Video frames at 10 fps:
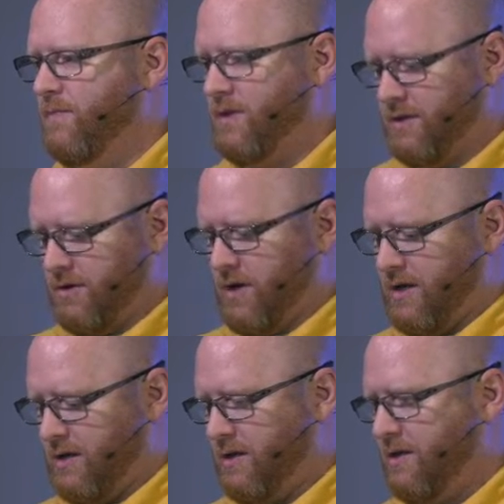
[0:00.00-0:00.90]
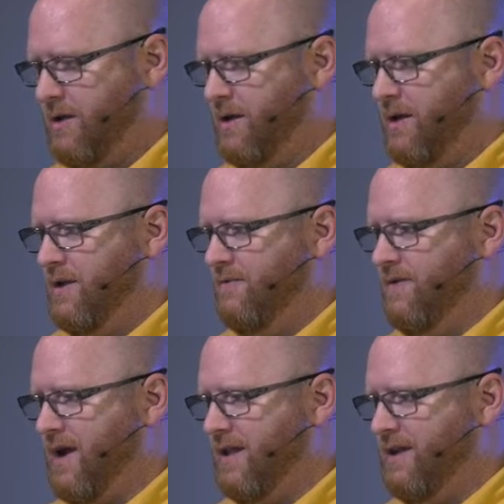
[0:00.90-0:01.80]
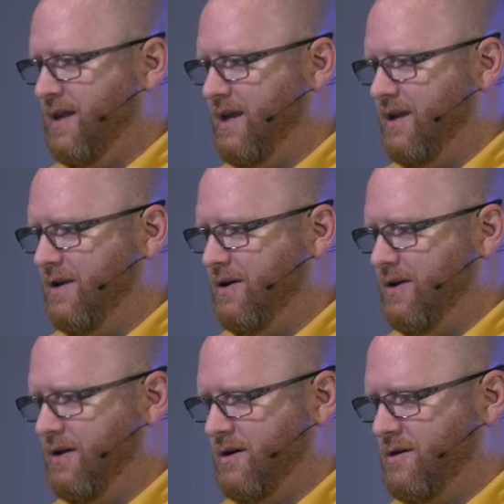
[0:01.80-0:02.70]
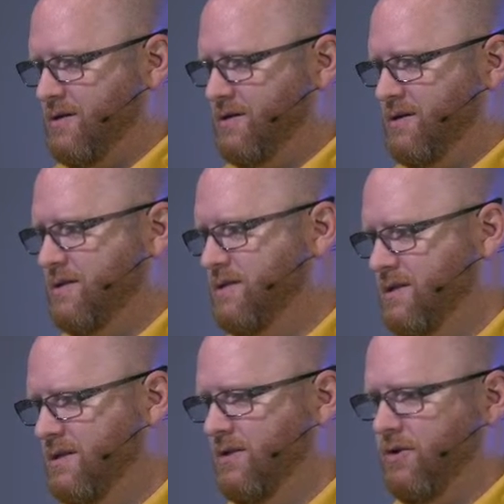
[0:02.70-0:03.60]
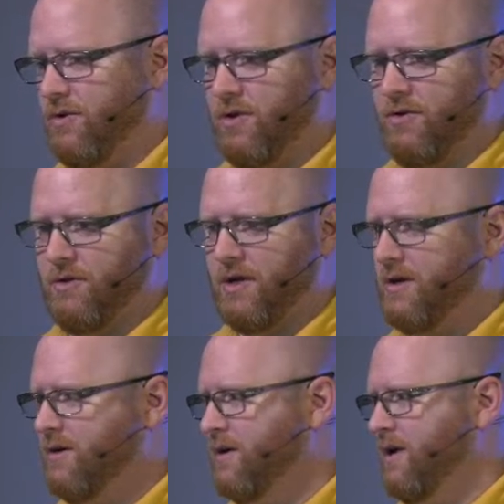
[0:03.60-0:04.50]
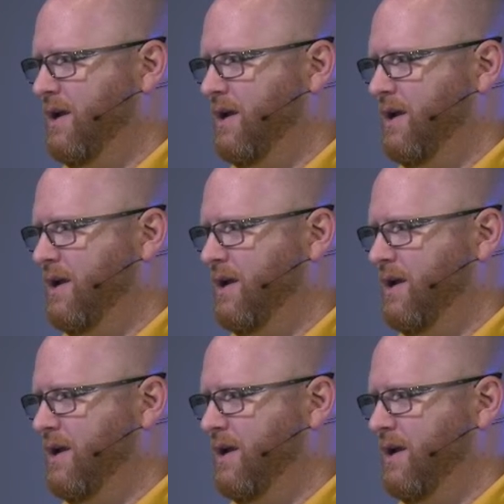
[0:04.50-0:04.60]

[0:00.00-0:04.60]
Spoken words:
Let's go ahead and validate our little code here.